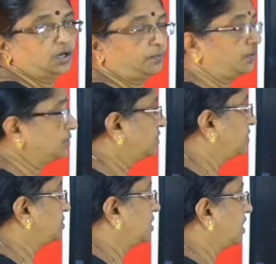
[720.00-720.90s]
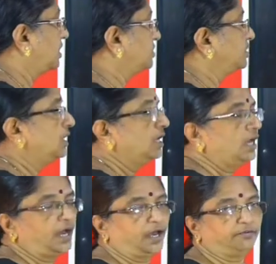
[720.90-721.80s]
positive charge,
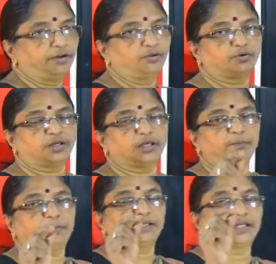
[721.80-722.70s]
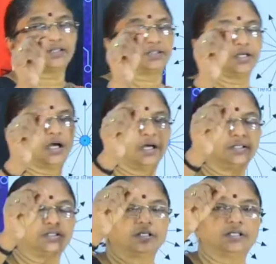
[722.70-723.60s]
and when you keep a test
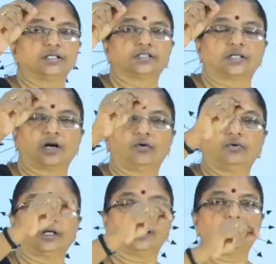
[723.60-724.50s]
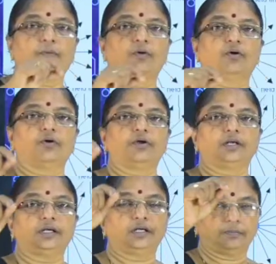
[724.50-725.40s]
charge surrounding a
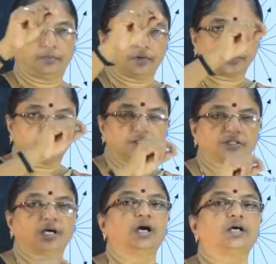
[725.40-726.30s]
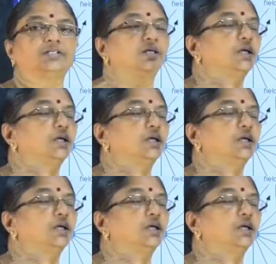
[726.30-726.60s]
point positive charge,